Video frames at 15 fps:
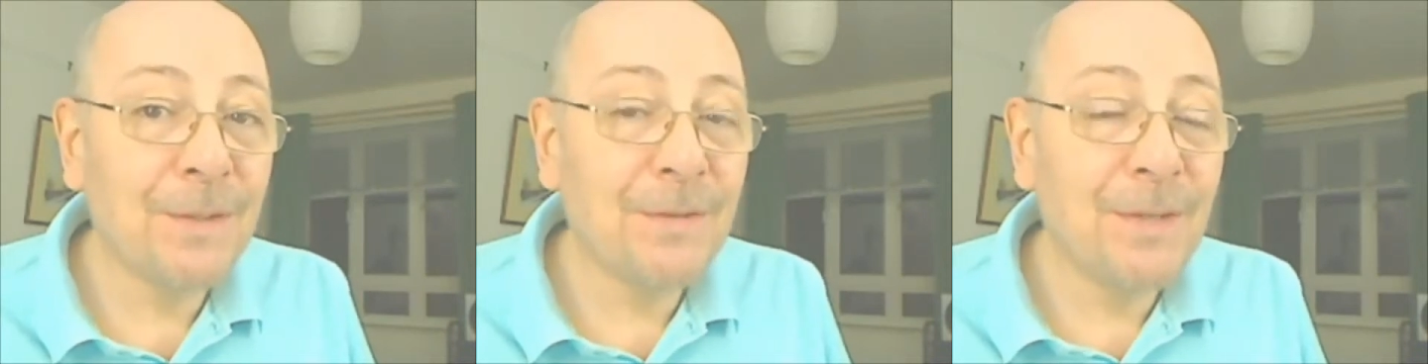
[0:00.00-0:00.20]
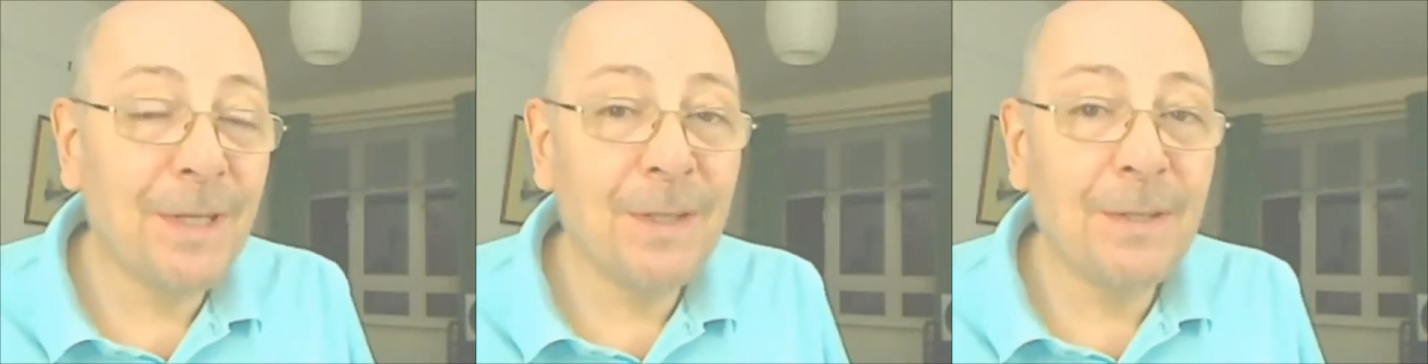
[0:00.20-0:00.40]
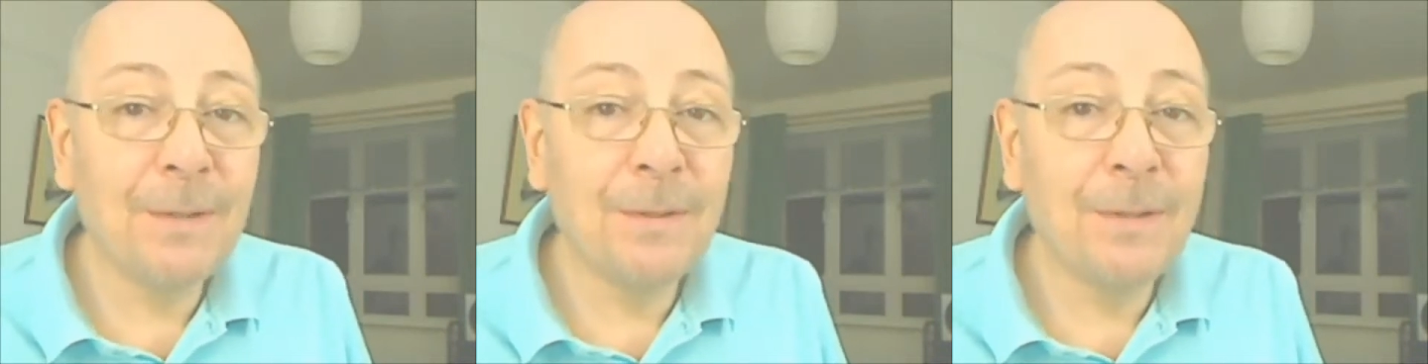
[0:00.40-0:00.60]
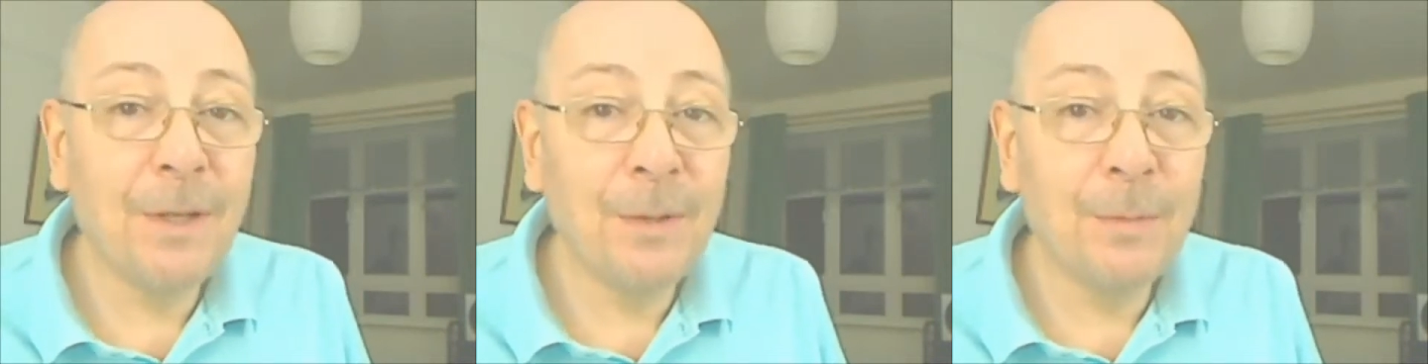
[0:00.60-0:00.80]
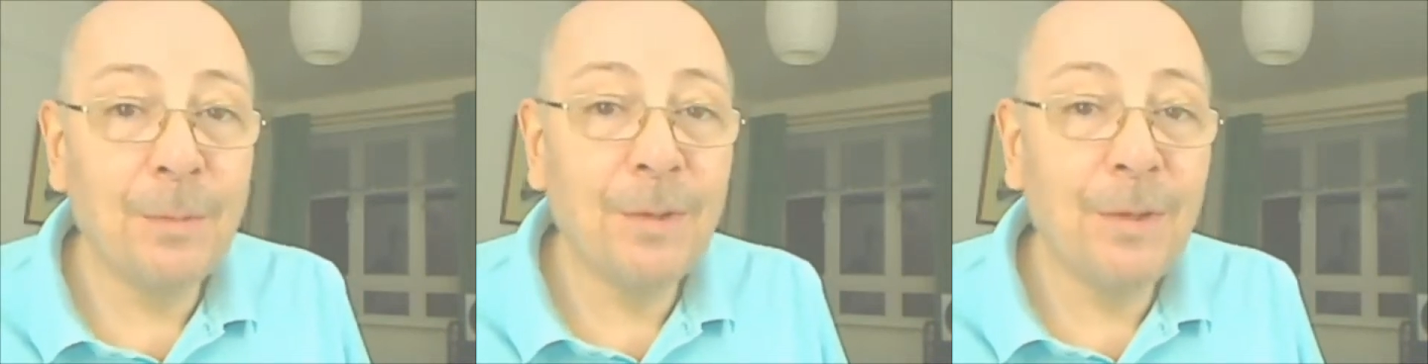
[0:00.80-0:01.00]
strength and
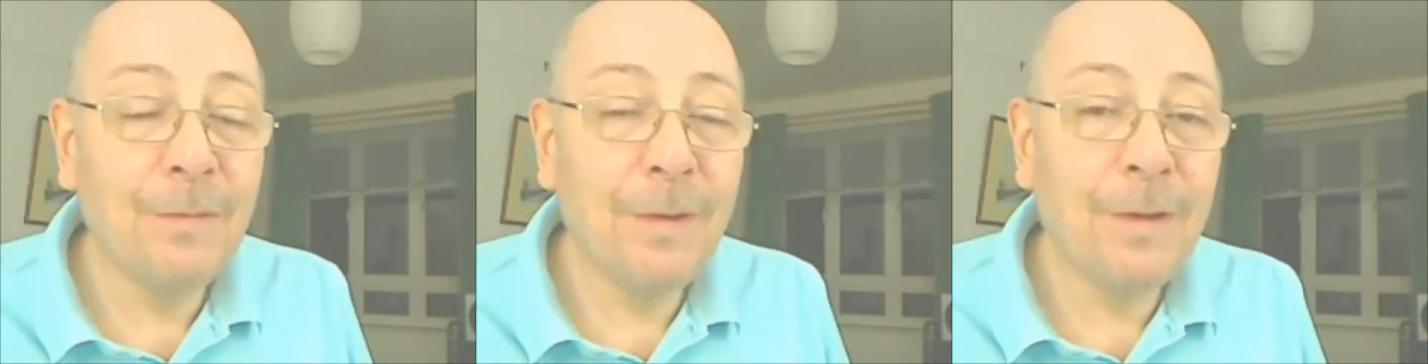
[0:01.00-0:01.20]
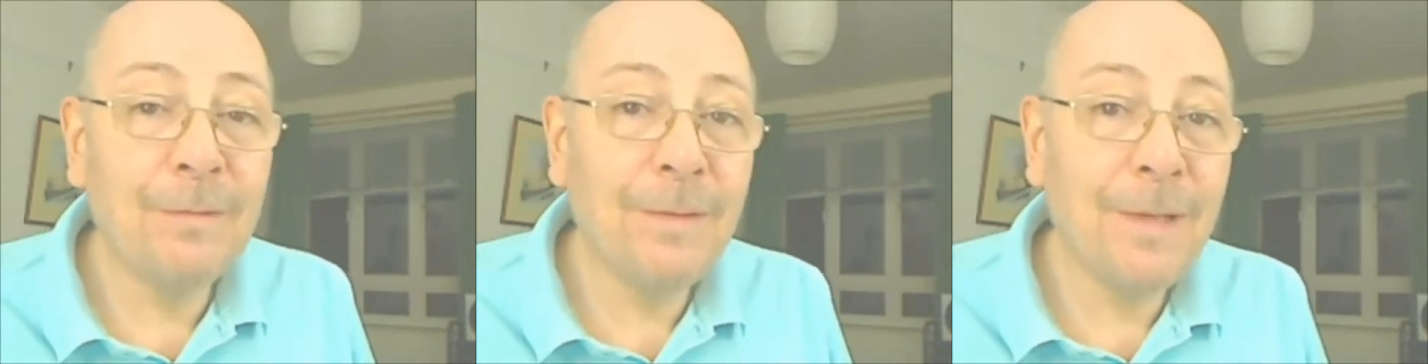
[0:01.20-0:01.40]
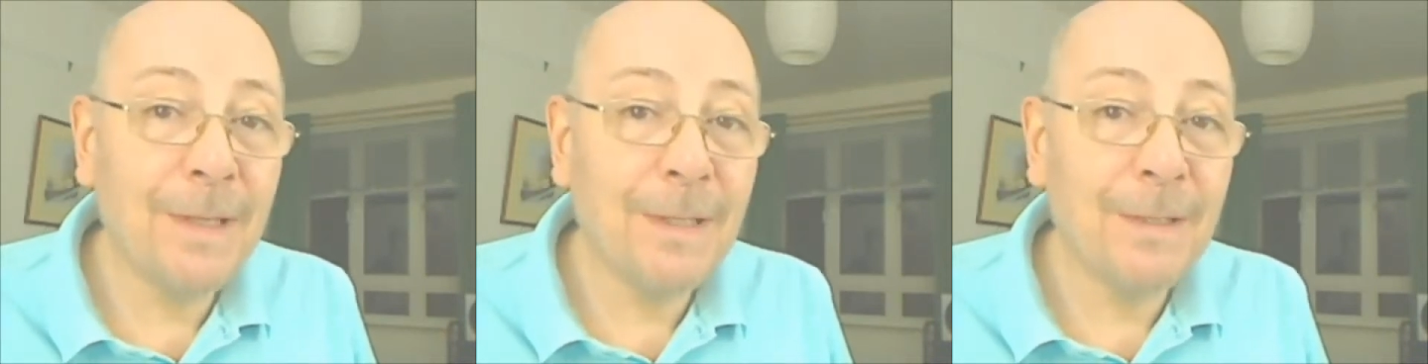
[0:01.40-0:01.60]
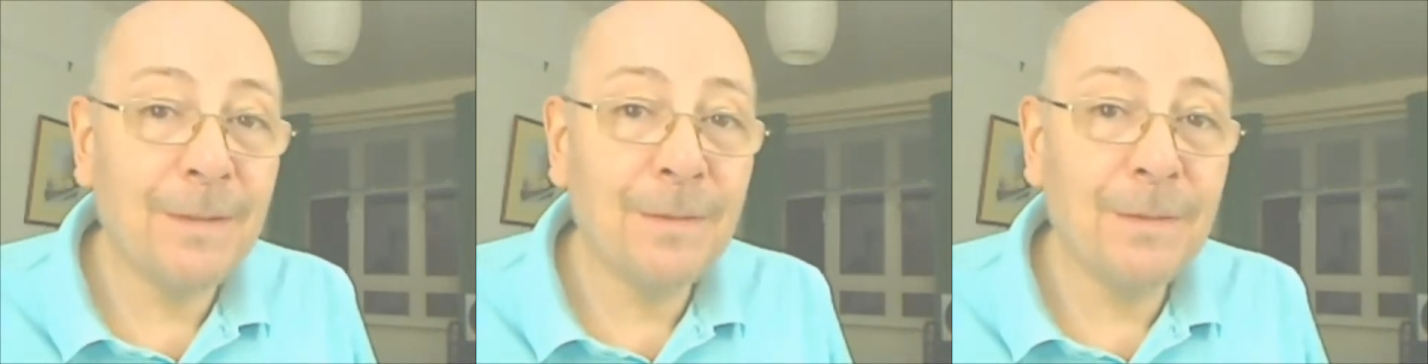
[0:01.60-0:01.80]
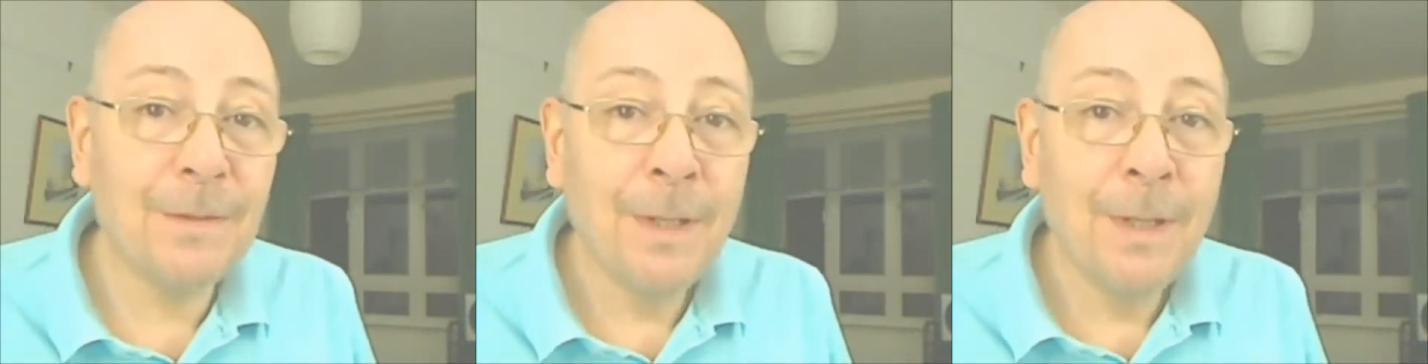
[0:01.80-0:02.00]
hope of our
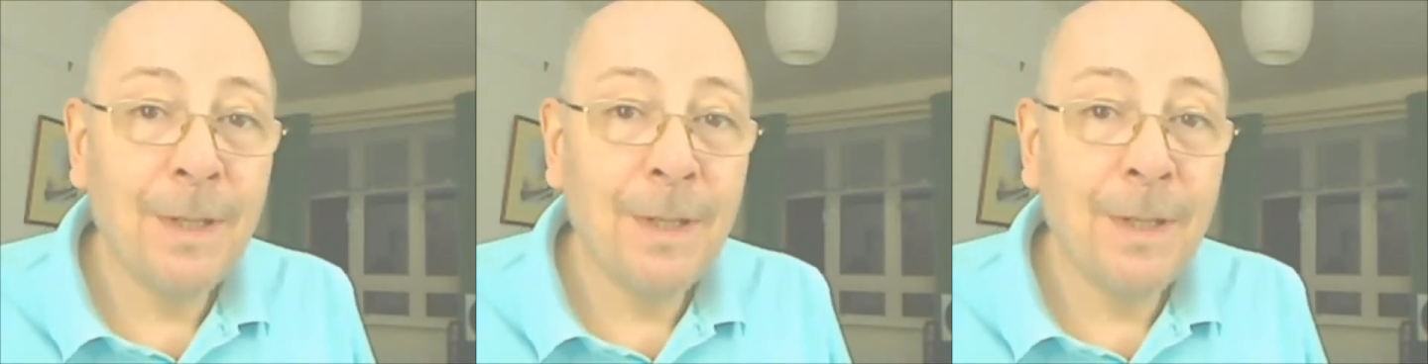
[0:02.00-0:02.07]
fellows.